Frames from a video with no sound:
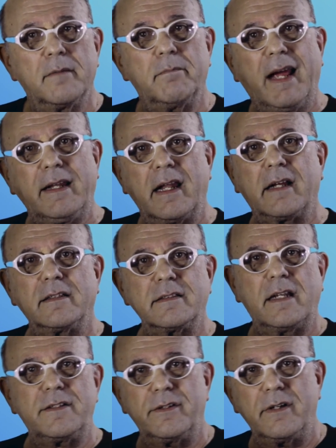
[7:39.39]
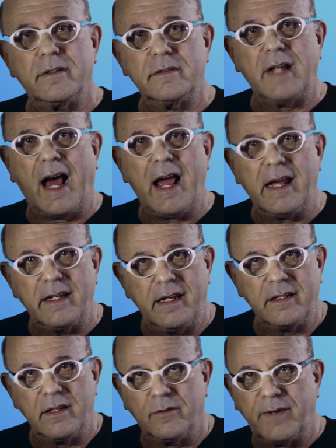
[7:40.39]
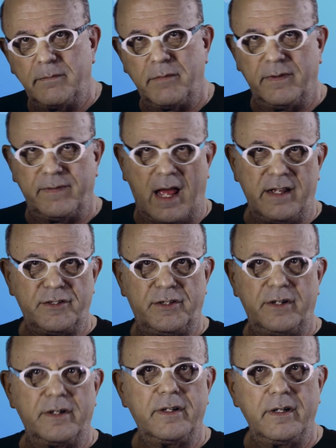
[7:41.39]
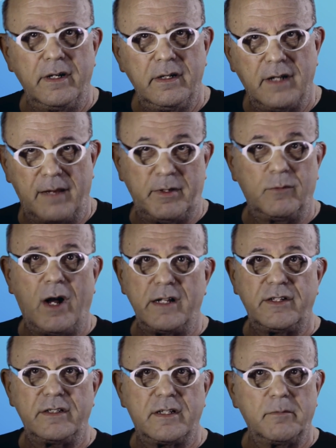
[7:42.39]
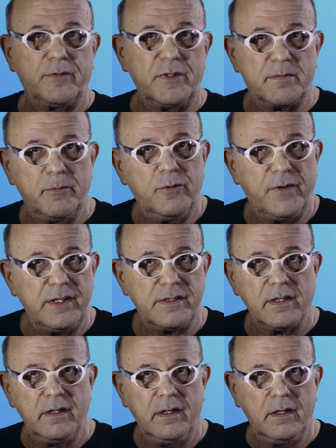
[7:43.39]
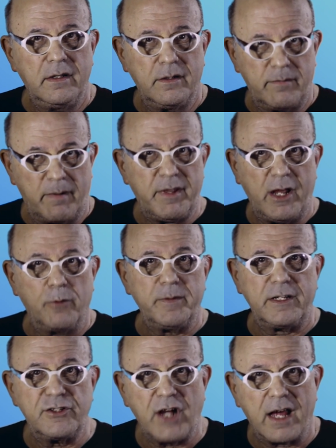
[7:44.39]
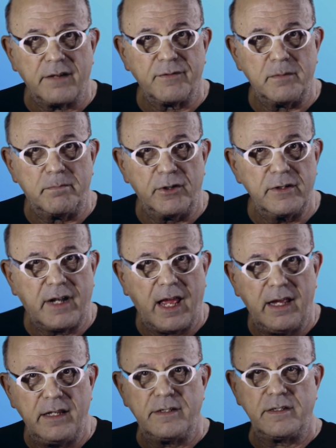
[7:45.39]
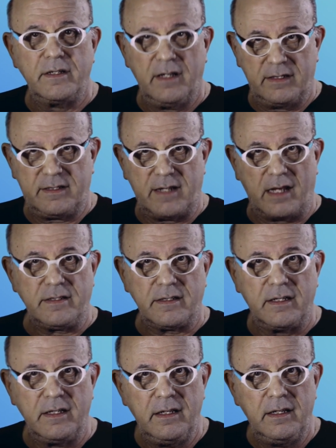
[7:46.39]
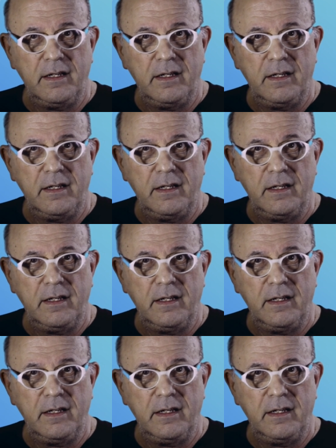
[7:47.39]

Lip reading: Mike Nichols, as you know, died in November of last year. I've been watching some of his movies. Remember the opening shot of The Birdcage? It's dusk.